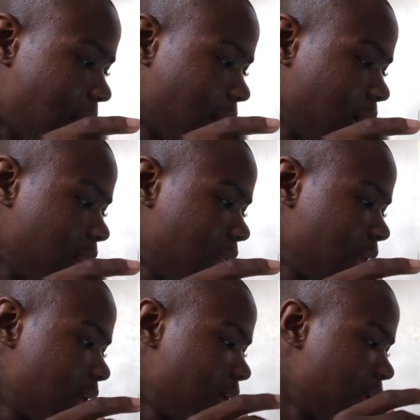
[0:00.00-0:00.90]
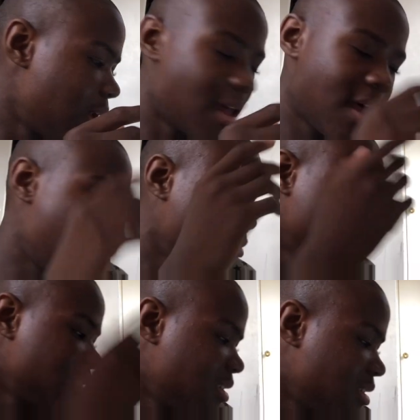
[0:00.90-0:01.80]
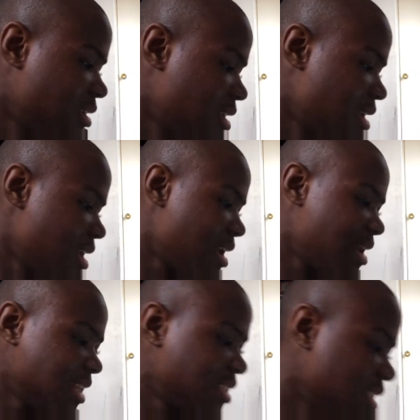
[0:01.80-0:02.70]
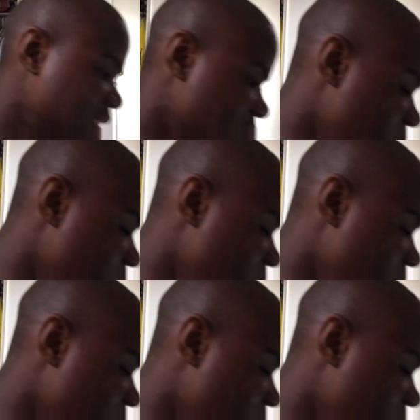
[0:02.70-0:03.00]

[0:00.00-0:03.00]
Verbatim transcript: L, a M or something, and that's his,